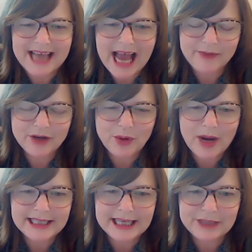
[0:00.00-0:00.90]
Have a great
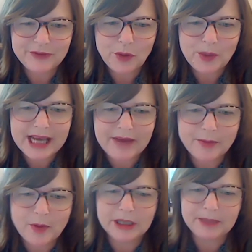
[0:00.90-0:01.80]
end of your week,
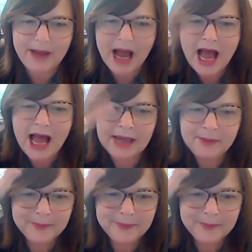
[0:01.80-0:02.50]
everybody. Bye.